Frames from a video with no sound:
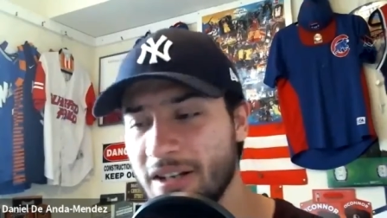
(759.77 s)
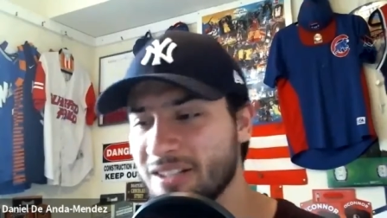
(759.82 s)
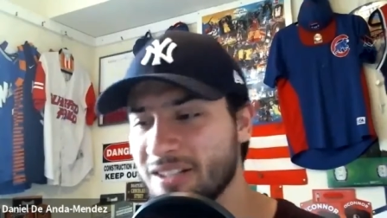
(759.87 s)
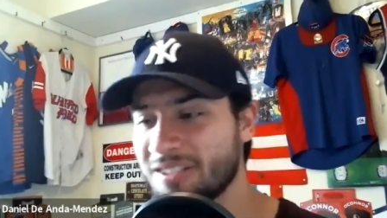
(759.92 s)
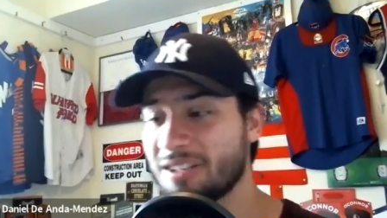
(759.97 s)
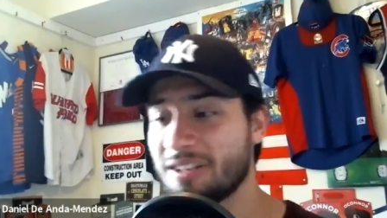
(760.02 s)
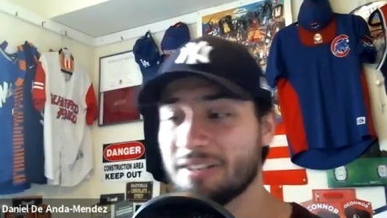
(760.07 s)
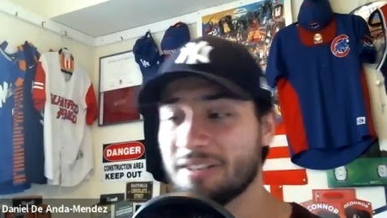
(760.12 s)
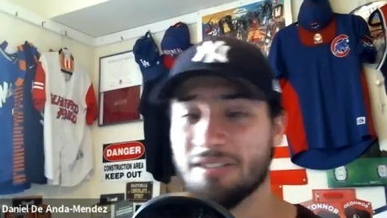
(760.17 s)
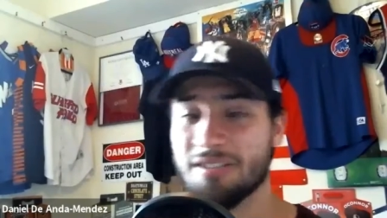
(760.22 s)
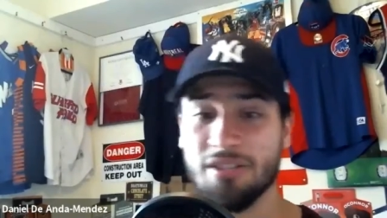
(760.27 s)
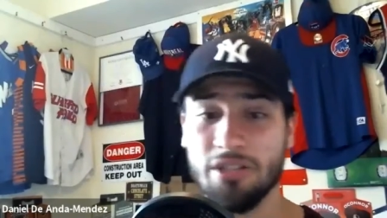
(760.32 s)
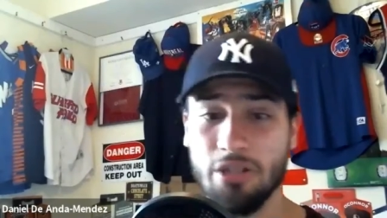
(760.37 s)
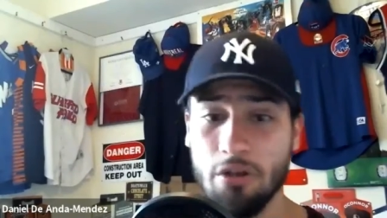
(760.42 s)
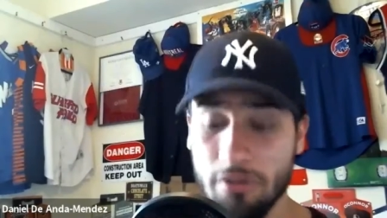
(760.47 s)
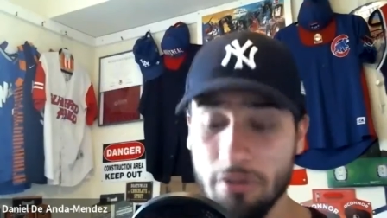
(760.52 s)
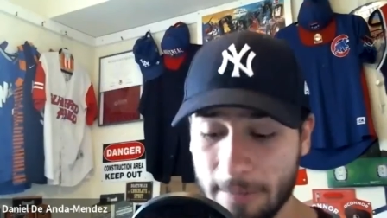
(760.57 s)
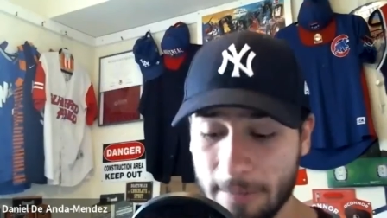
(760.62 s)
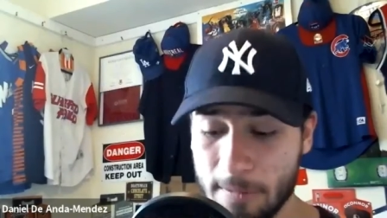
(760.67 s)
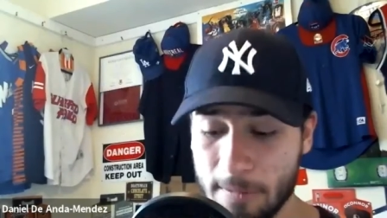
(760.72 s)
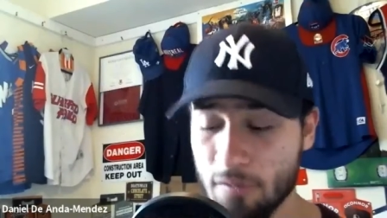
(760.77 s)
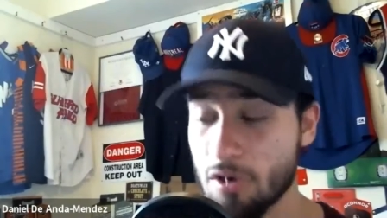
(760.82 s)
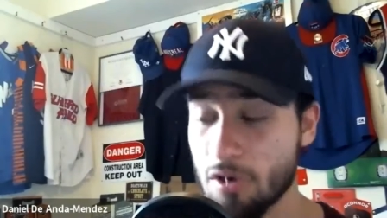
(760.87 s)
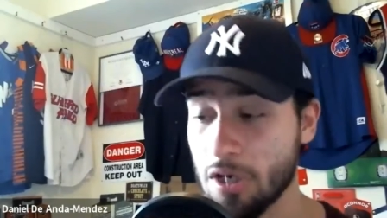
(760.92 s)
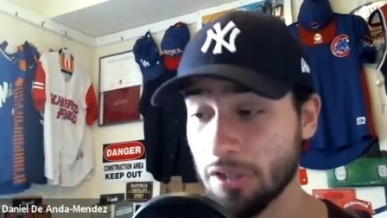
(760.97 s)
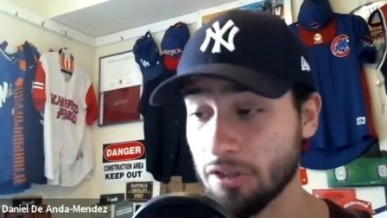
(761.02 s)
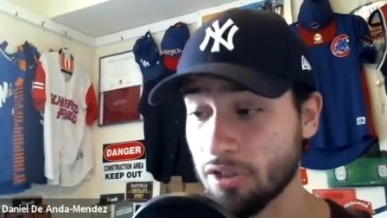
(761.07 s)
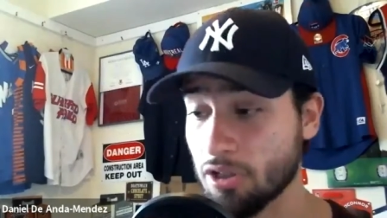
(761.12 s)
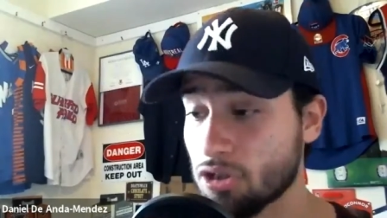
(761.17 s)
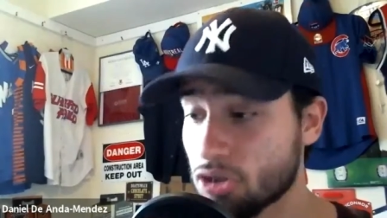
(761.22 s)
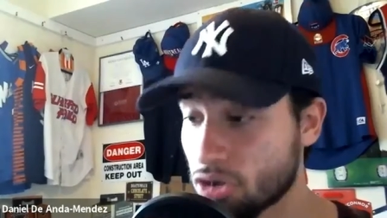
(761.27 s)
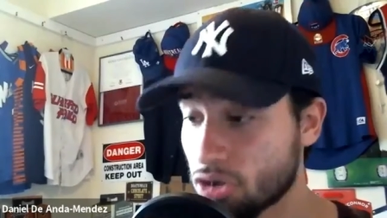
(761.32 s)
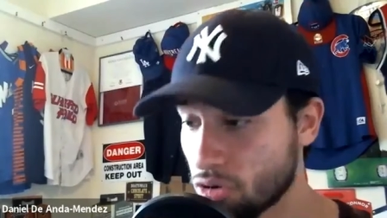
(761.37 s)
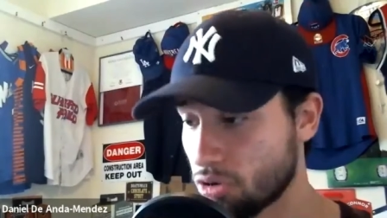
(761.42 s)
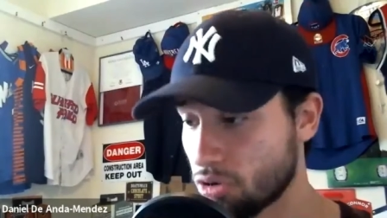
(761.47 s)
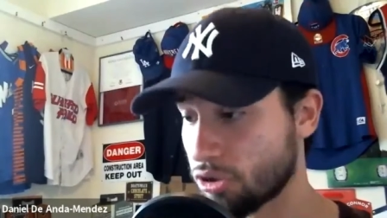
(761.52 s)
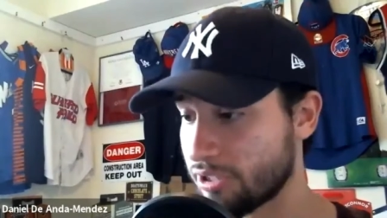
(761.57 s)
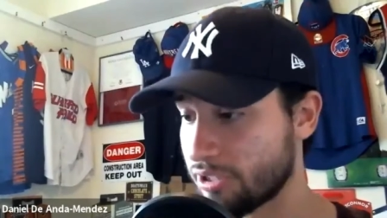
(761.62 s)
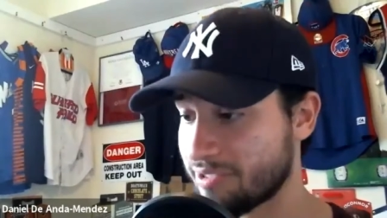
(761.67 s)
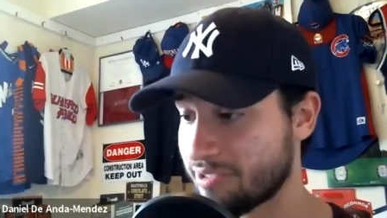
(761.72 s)
Because don't get me wrong, they're still
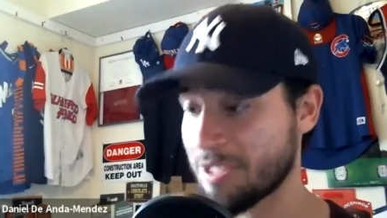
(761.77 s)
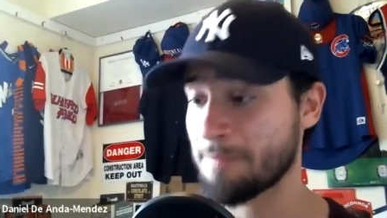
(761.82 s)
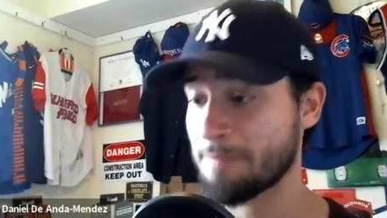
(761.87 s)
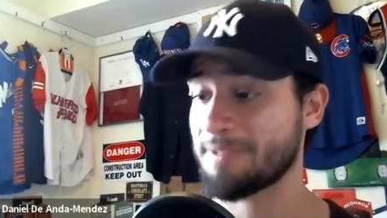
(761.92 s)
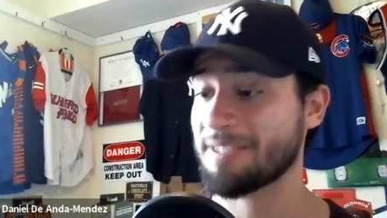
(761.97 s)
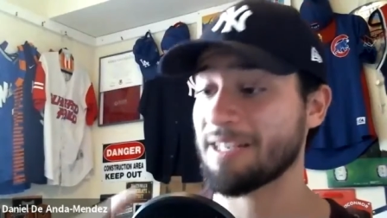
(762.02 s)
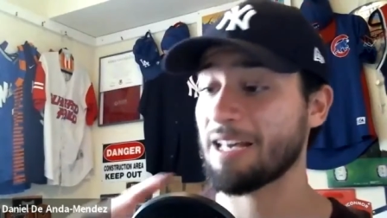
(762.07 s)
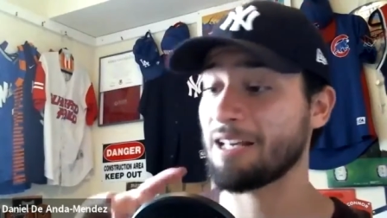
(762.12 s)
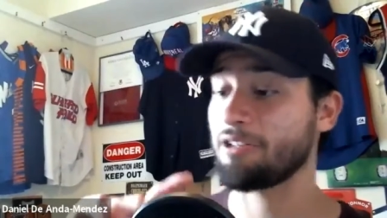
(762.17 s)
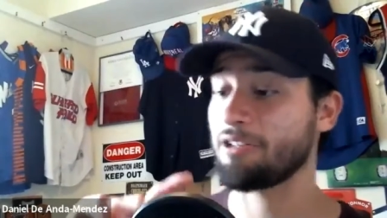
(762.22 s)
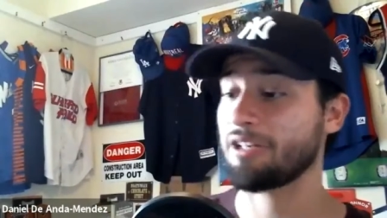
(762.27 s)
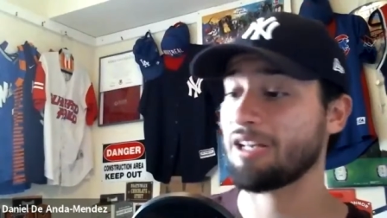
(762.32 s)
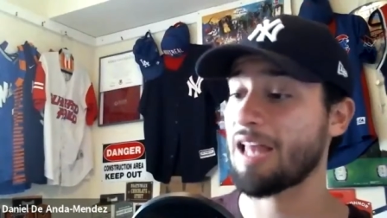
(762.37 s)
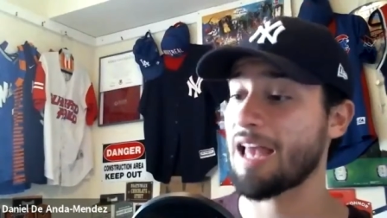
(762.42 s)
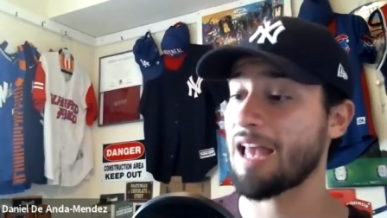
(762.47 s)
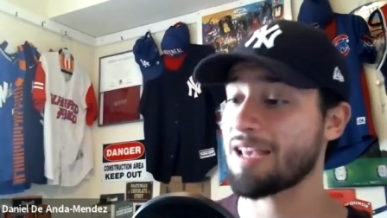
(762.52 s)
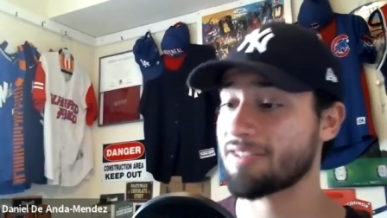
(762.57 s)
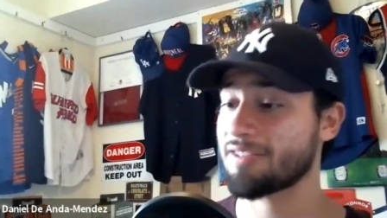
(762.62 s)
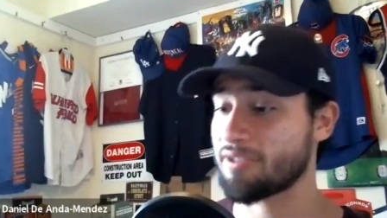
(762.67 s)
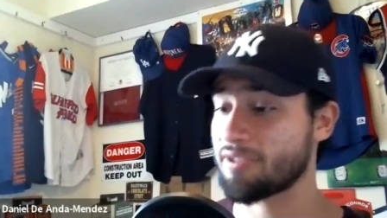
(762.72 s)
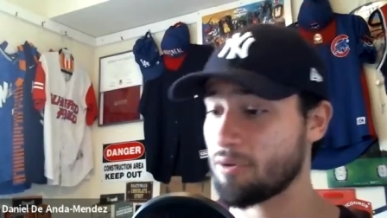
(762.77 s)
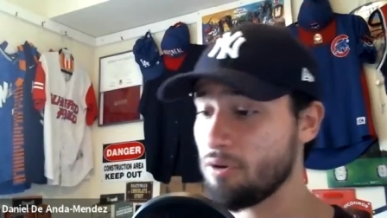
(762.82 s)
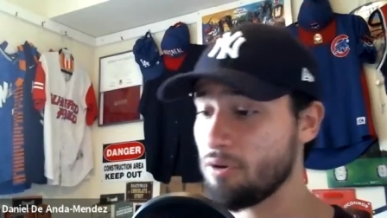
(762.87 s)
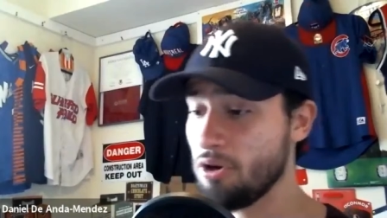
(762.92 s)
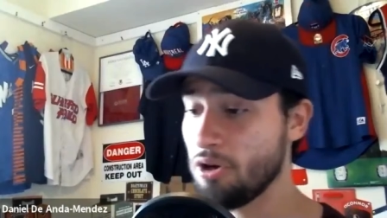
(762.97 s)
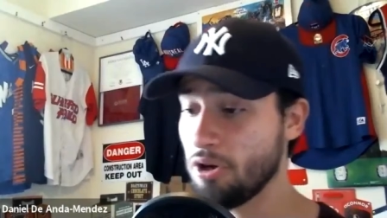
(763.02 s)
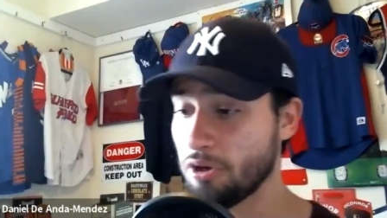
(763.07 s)
a good team. Tyler Glasso,